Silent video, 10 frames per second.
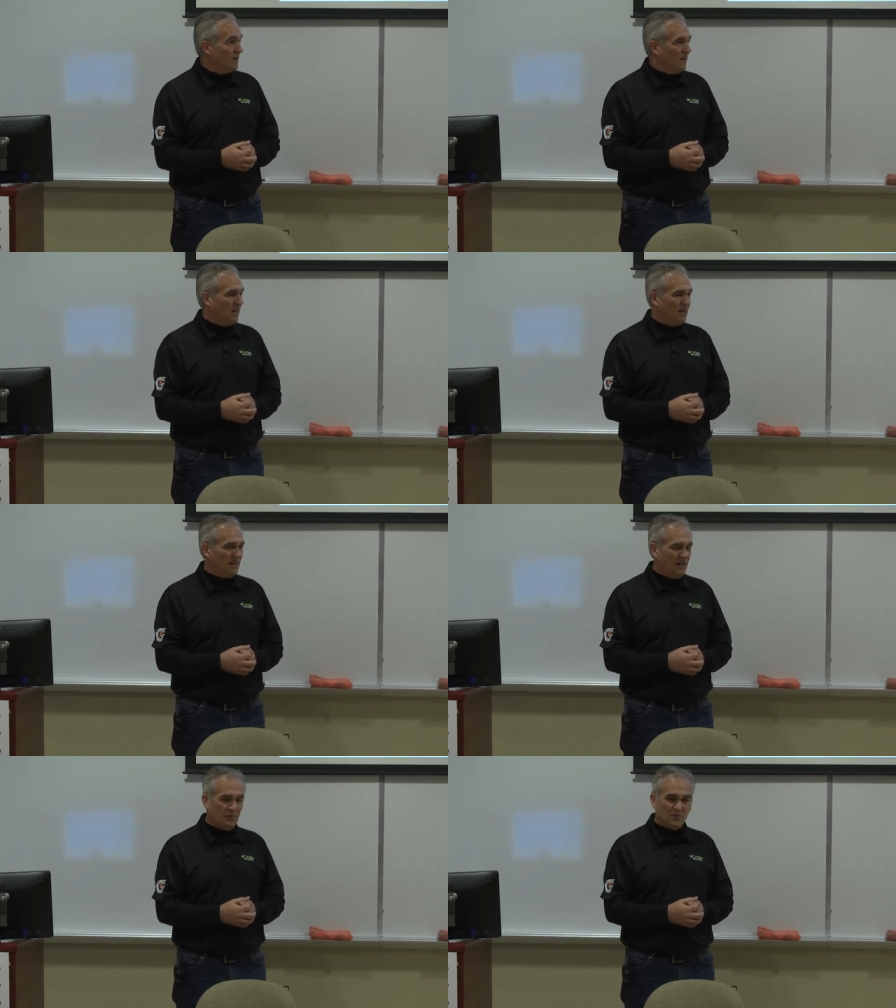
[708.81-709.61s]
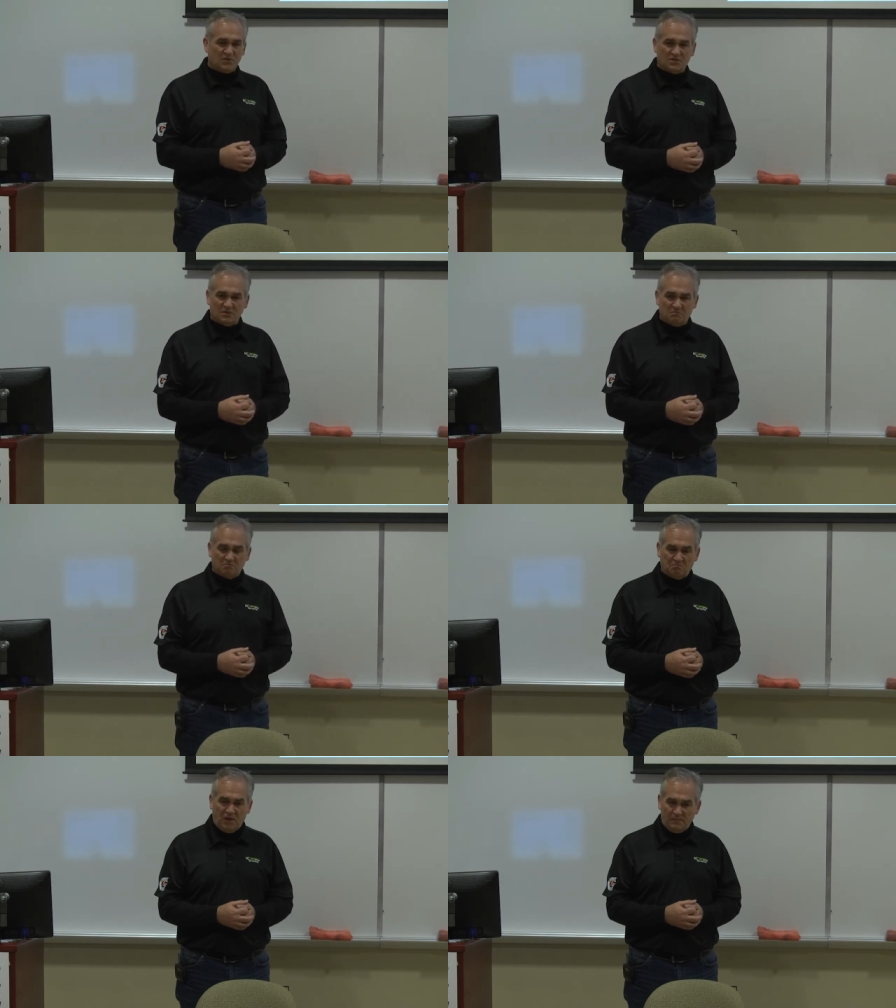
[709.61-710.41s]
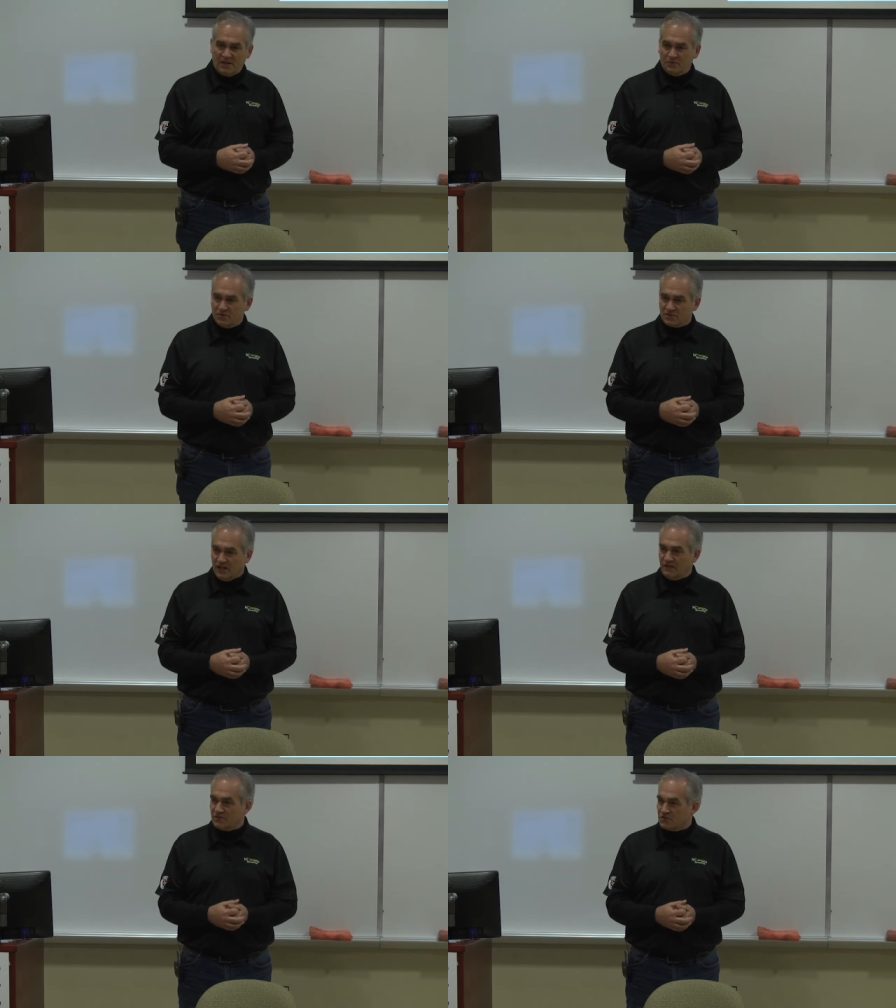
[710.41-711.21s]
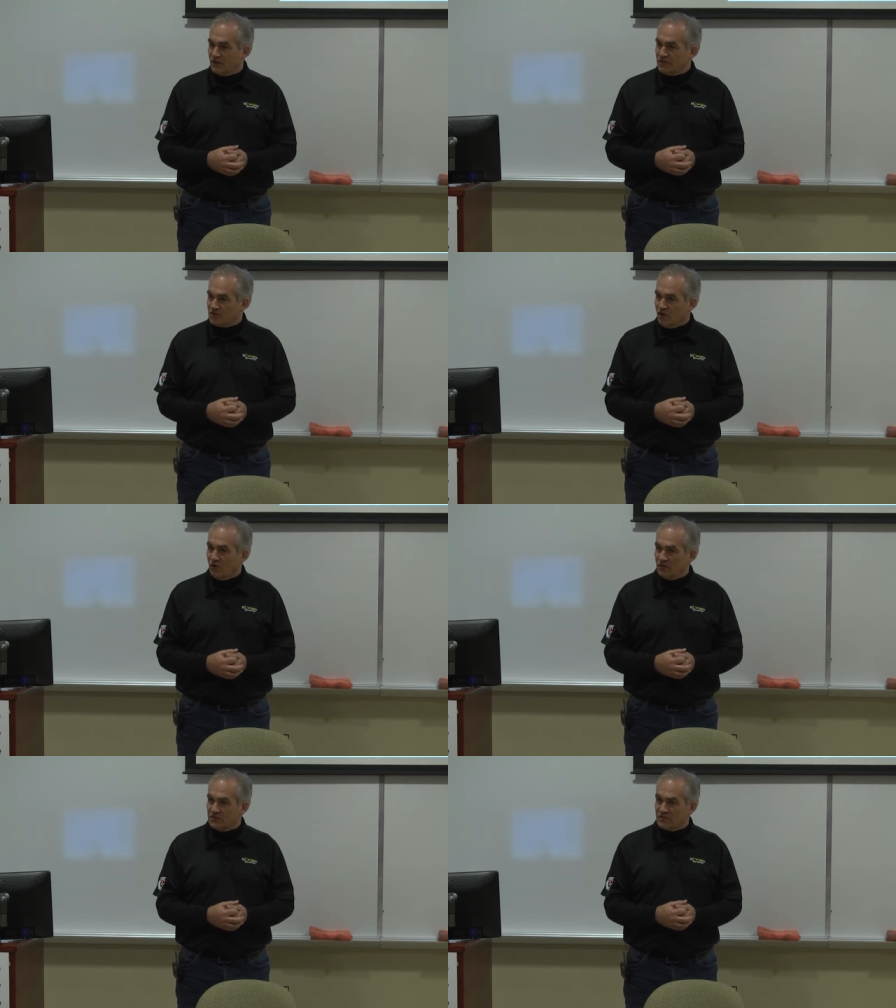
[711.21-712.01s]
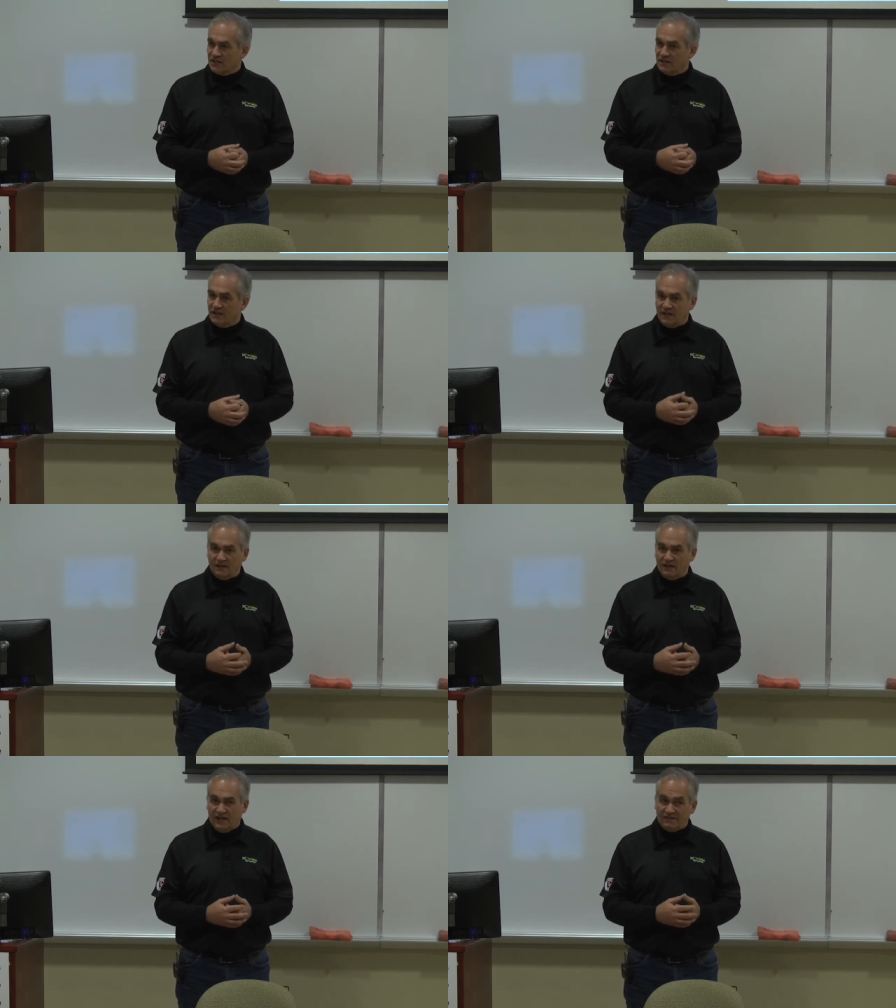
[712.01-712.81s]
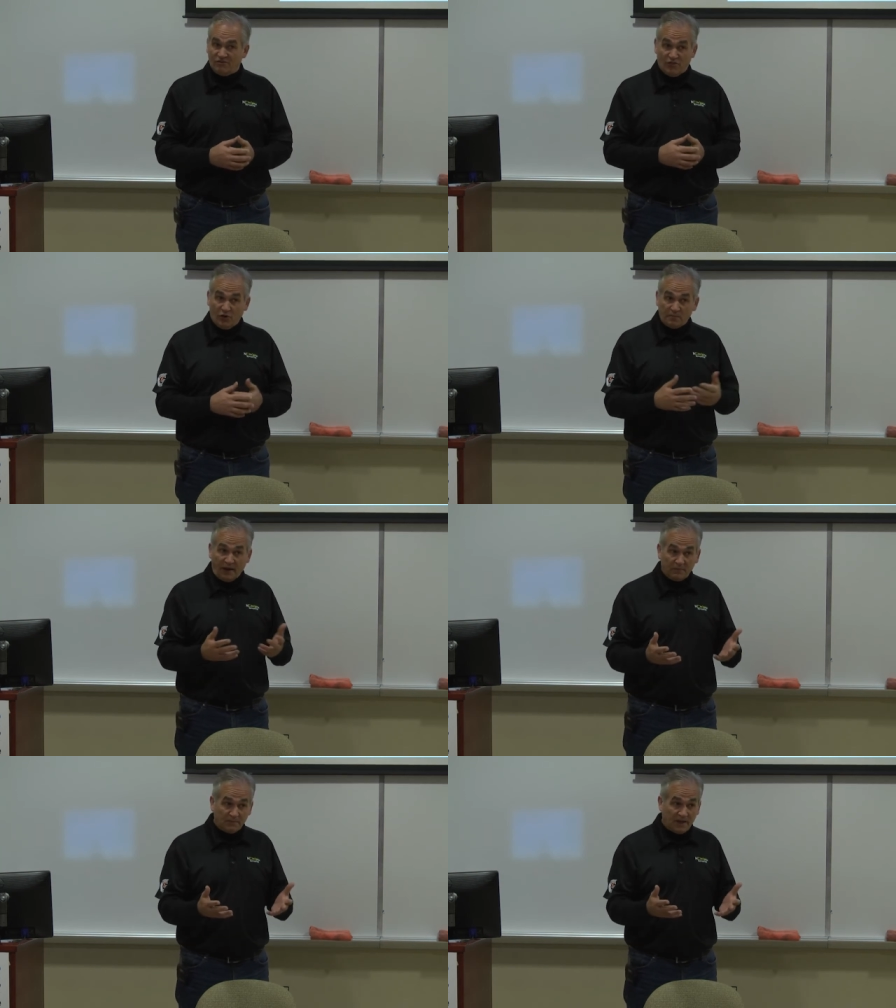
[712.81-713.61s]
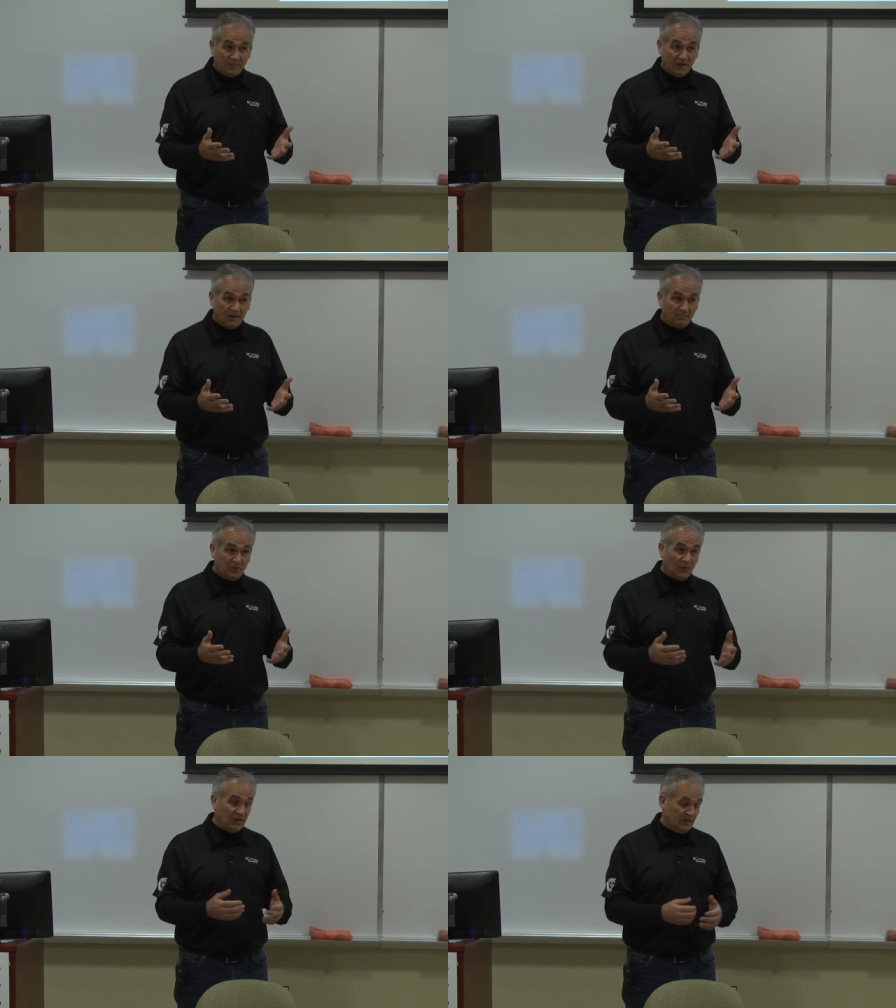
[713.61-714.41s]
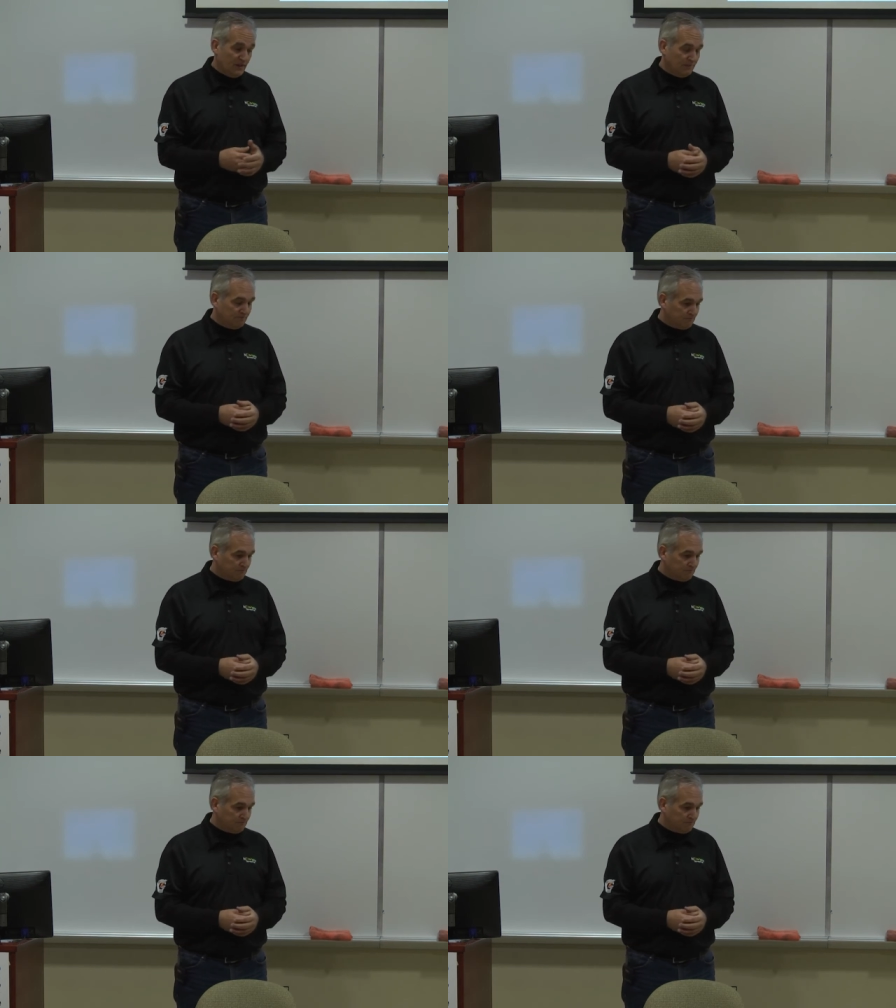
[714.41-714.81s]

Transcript: And it was, I mean, it was kind of a strange call because I, I, I, hadn't thought about becoming an employee there.